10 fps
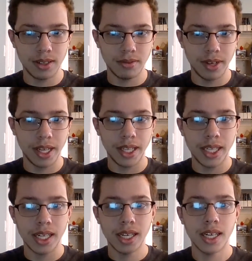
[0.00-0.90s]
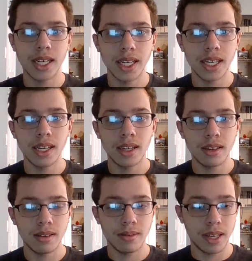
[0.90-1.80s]
Really?
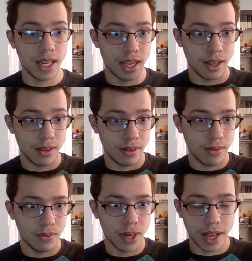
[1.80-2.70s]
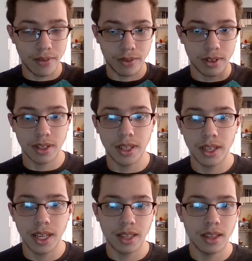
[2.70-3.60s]
Eh, whatever.
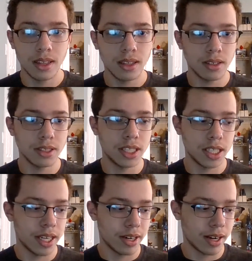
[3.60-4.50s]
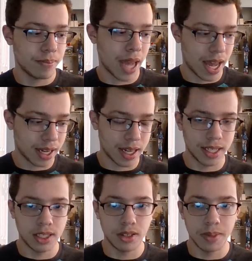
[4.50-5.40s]
They're generic bad
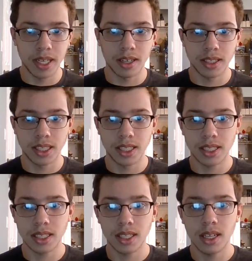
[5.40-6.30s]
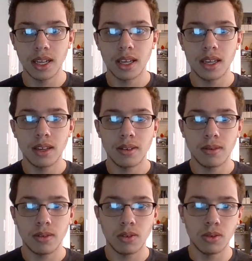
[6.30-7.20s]
guys, to be honest.
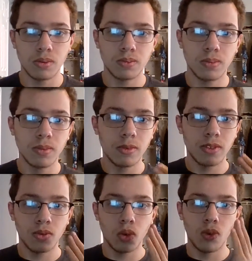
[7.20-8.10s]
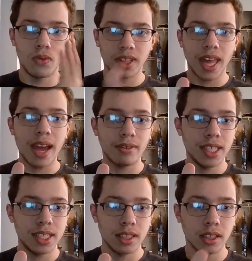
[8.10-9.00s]
Who, who for that
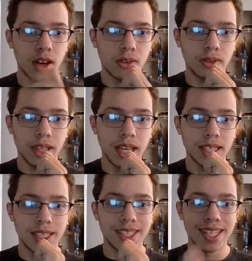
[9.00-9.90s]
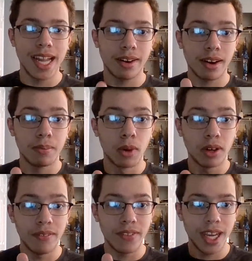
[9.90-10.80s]
reason alone is a generic
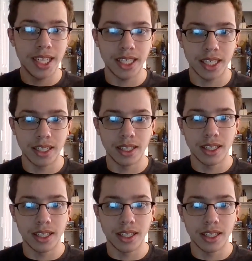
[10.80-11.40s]
motivation.